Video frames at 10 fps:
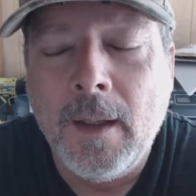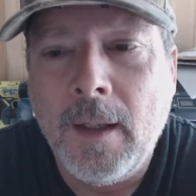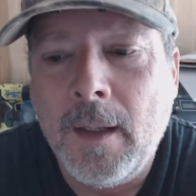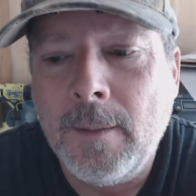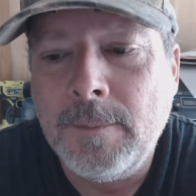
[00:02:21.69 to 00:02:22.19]

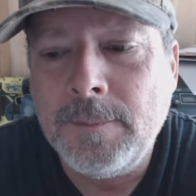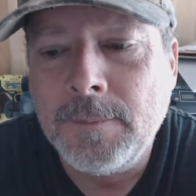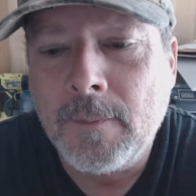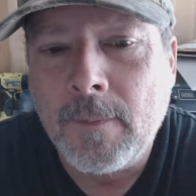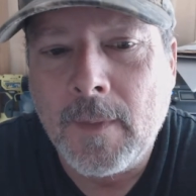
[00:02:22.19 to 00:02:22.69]
Um,
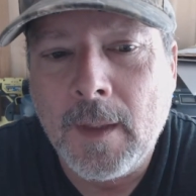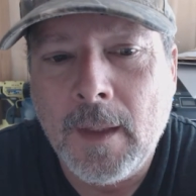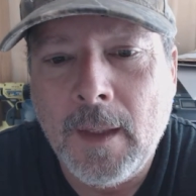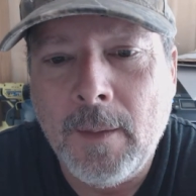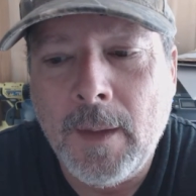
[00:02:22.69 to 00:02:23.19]

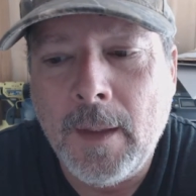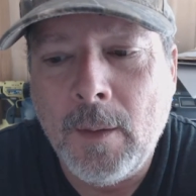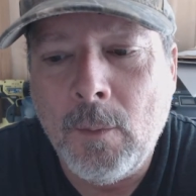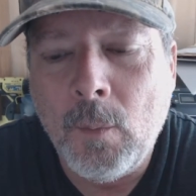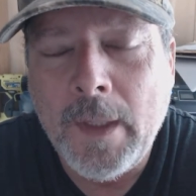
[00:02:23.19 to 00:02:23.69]
it,
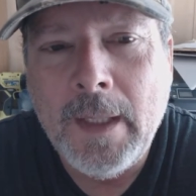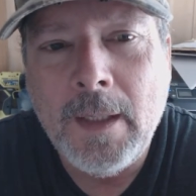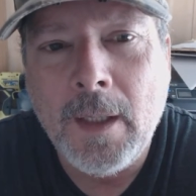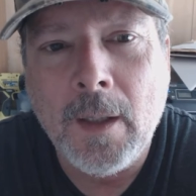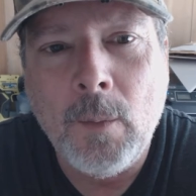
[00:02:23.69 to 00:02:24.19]
we need
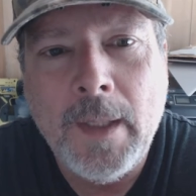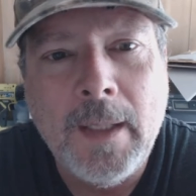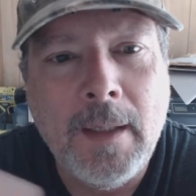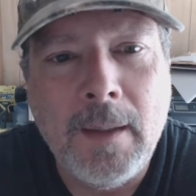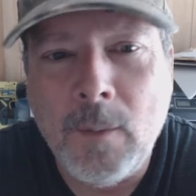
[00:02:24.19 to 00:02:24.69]
to go we
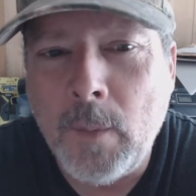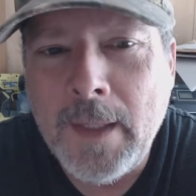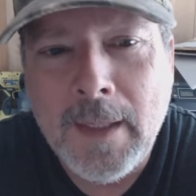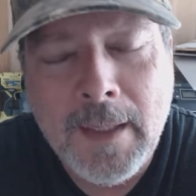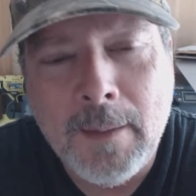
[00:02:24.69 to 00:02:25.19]
need we
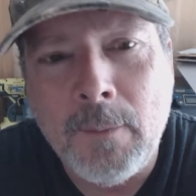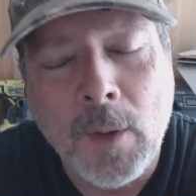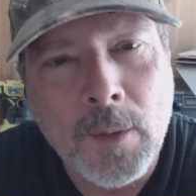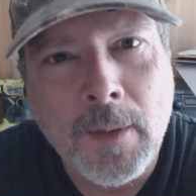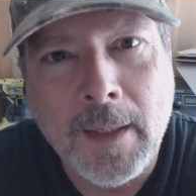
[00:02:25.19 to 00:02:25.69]
need
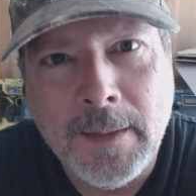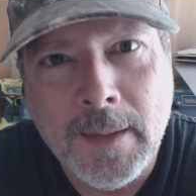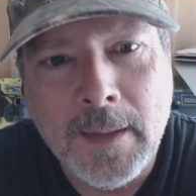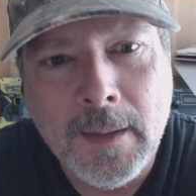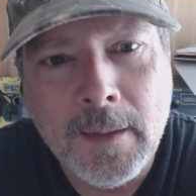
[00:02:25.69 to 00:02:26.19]
voter
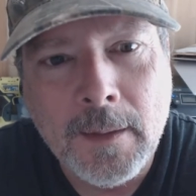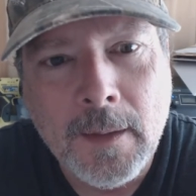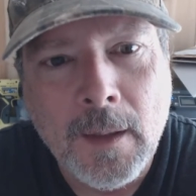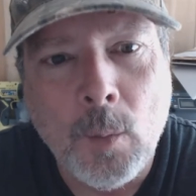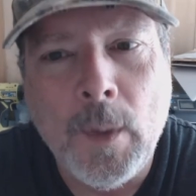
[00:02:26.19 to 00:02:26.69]
ID
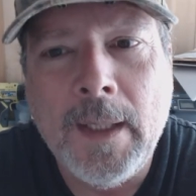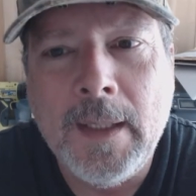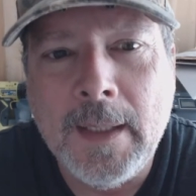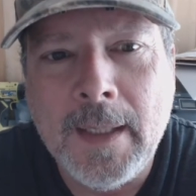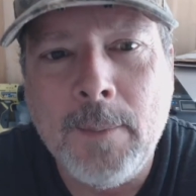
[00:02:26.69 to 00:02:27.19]
we
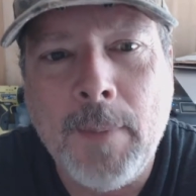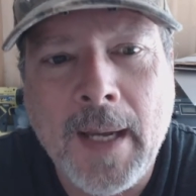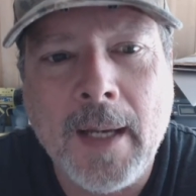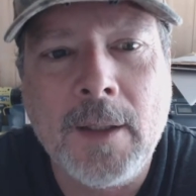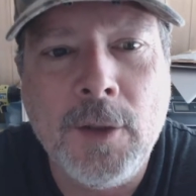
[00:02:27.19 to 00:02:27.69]
need to get
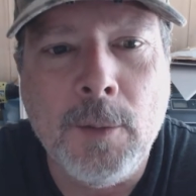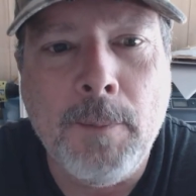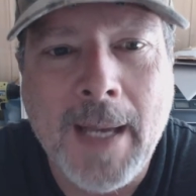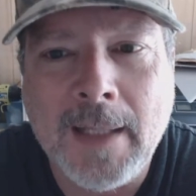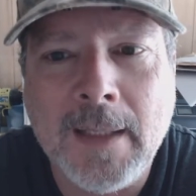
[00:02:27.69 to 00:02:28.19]
back to
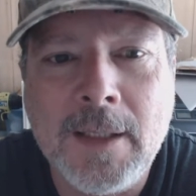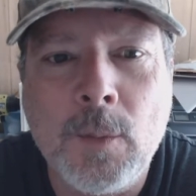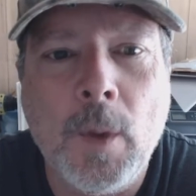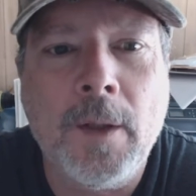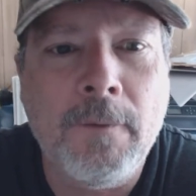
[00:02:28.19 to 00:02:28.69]

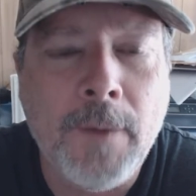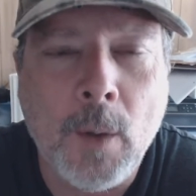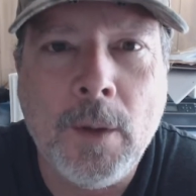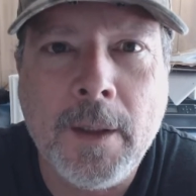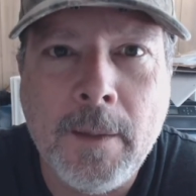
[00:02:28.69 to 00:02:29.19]
ballots where the
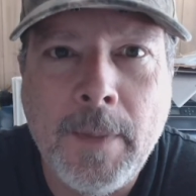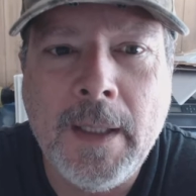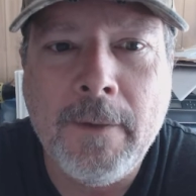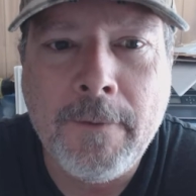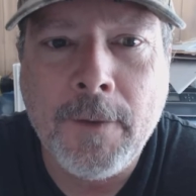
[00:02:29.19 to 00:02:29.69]
voter can be
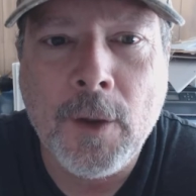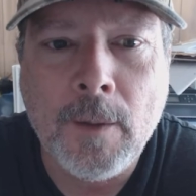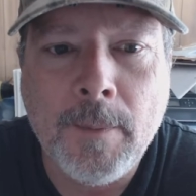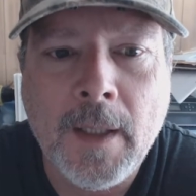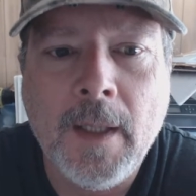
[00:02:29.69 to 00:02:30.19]

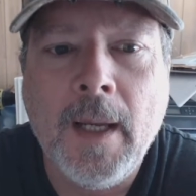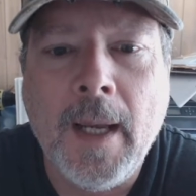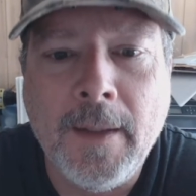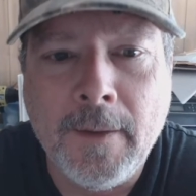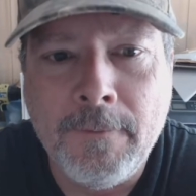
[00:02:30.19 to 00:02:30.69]
confirmed
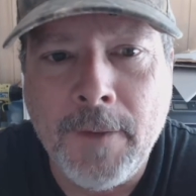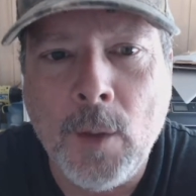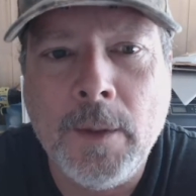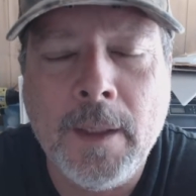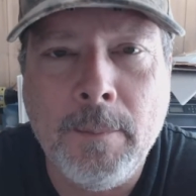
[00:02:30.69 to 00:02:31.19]
and the
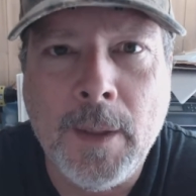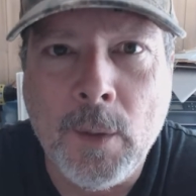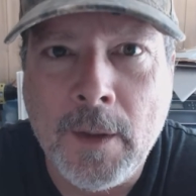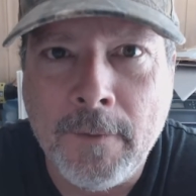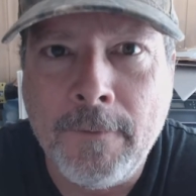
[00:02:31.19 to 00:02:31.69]
vote can
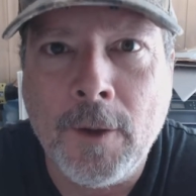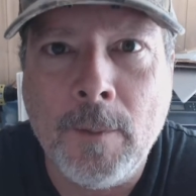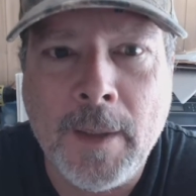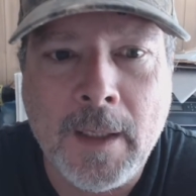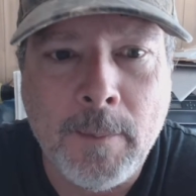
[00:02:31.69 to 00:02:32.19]
be
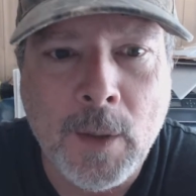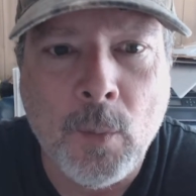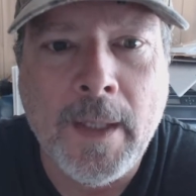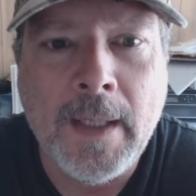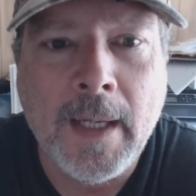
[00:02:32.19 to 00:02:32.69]
confirmed it can be
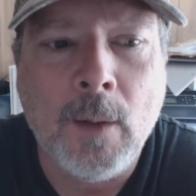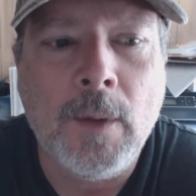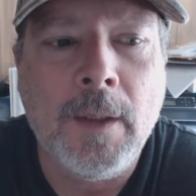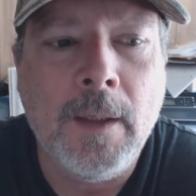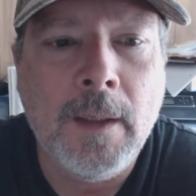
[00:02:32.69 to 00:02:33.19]

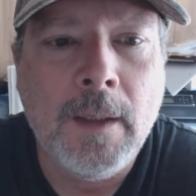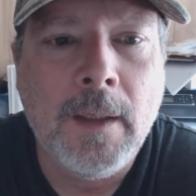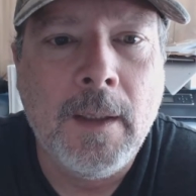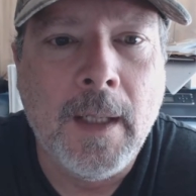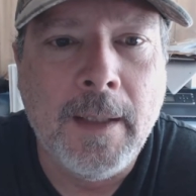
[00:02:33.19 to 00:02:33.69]
recounted
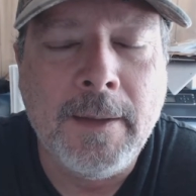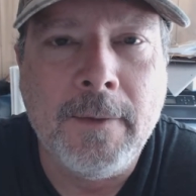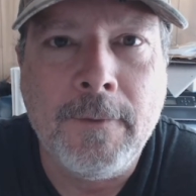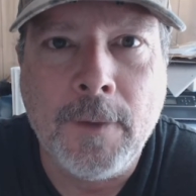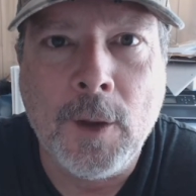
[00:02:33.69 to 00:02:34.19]
and
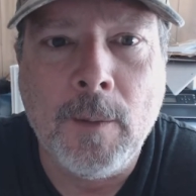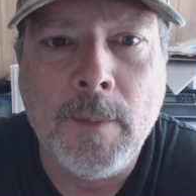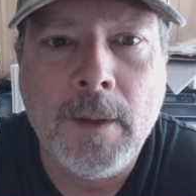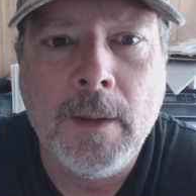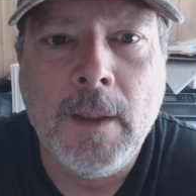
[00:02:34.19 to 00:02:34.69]

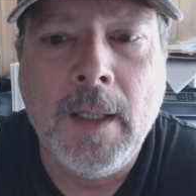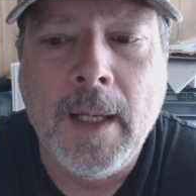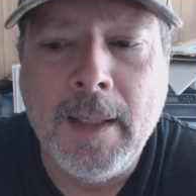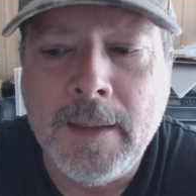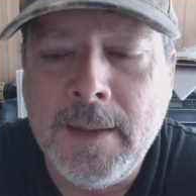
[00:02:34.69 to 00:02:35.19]
confirmed
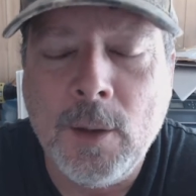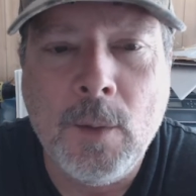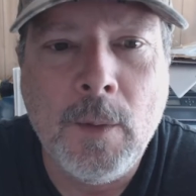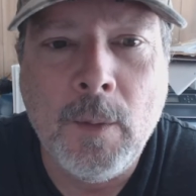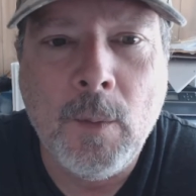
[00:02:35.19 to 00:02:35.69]
and
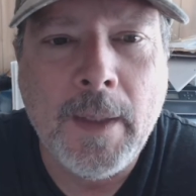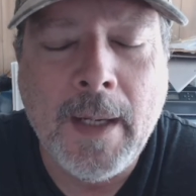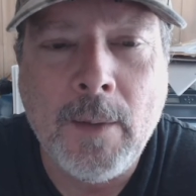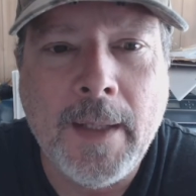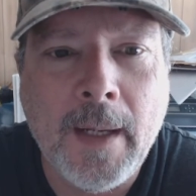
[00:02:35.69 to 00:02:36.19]
until
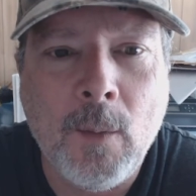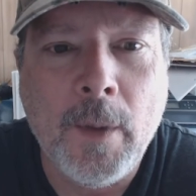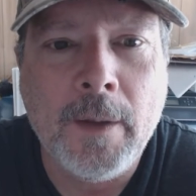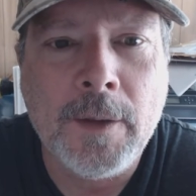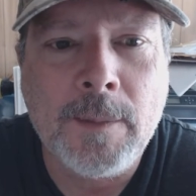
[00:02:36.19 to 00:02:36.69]
without that
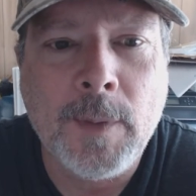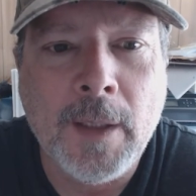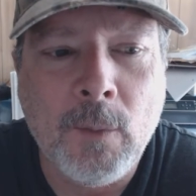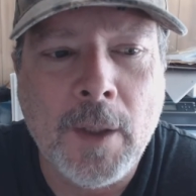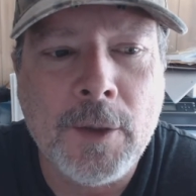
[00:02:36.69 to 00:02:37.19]
we are just
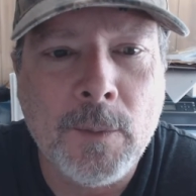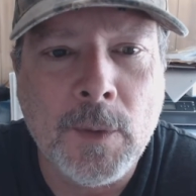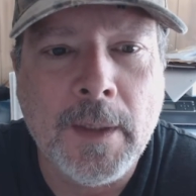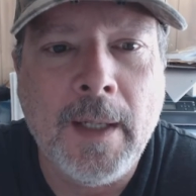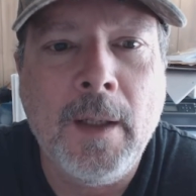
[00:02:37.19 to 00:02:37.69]
playing Russian
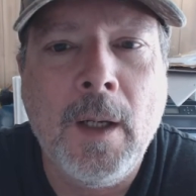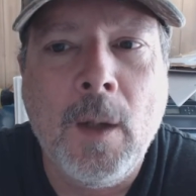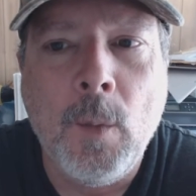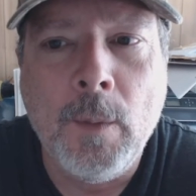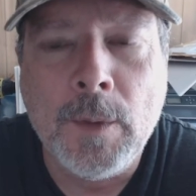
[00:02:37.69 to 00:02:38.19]
roulette
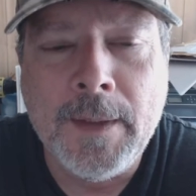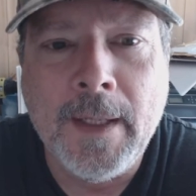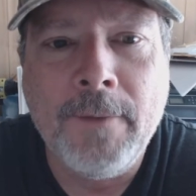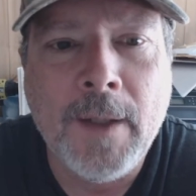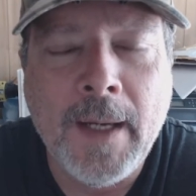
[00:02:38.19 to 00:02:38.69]
we will
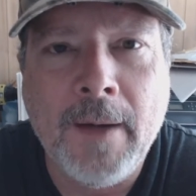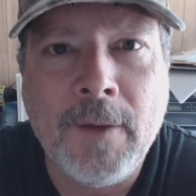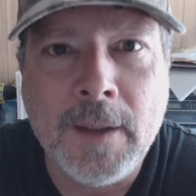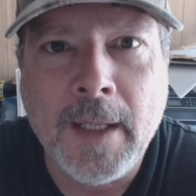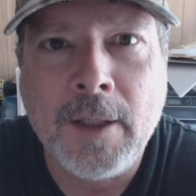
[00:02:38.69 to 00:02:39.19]
never have
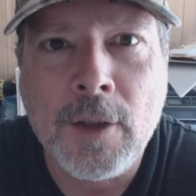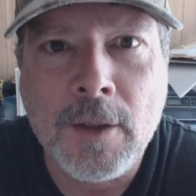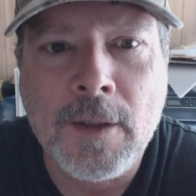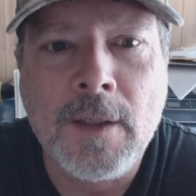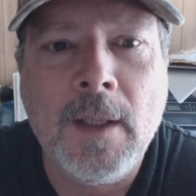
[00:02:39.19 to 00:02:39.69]

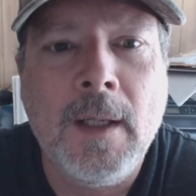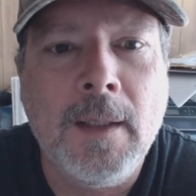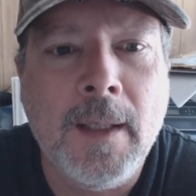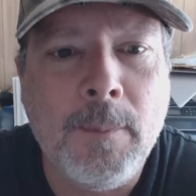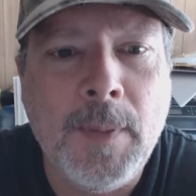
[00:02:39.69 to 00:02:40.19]
elections
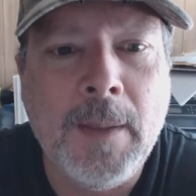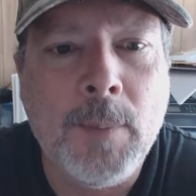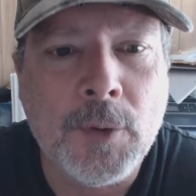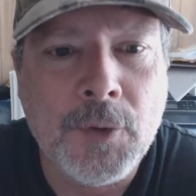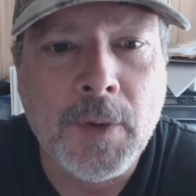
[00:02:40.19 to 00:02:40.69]
that
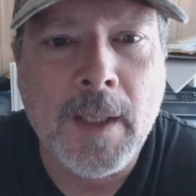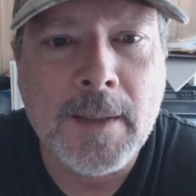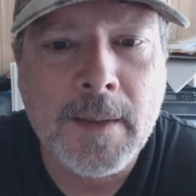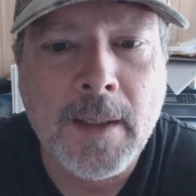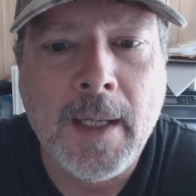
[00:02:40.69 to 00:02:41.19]
people
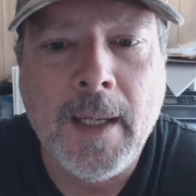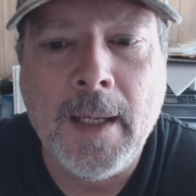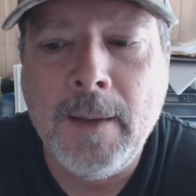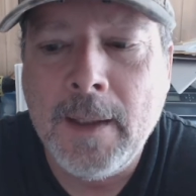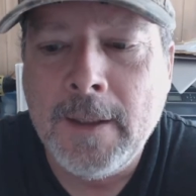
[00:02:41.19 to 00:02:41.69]
trust
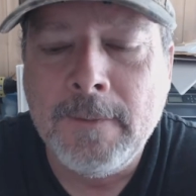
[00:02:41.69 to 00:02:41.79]
and